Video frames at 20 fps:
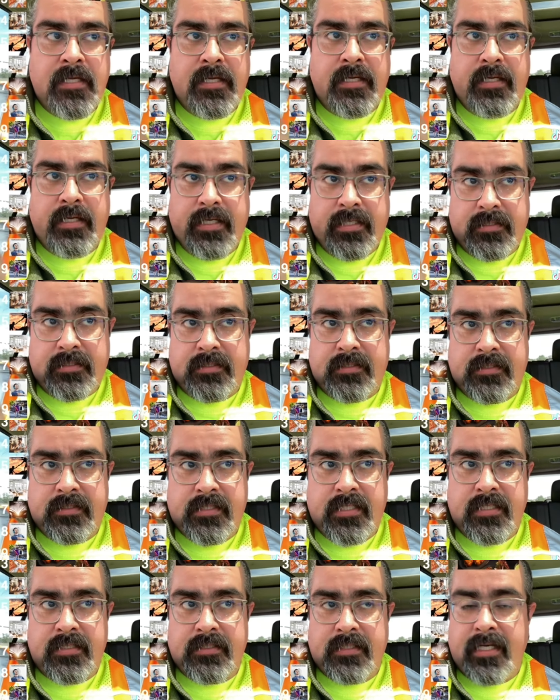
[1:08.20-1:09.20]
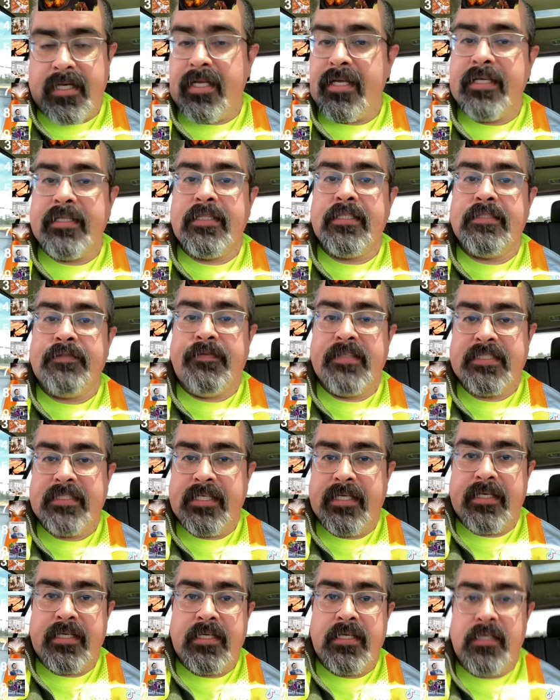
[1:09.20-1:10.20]
Yes, because I didn't get this
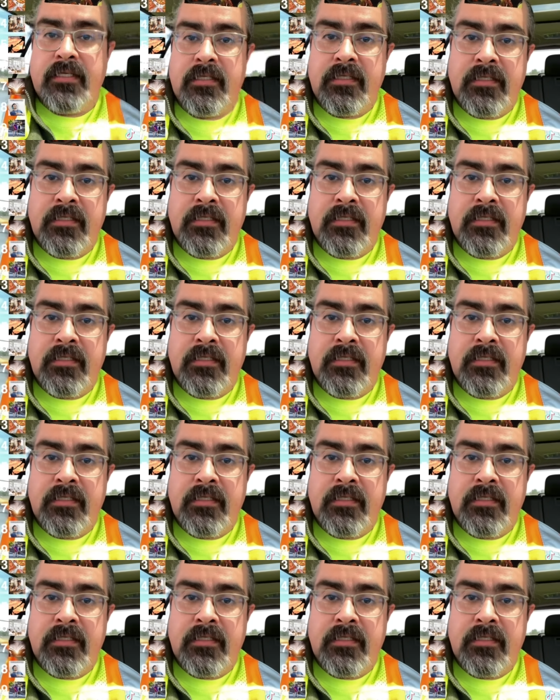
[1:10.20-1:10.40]
physique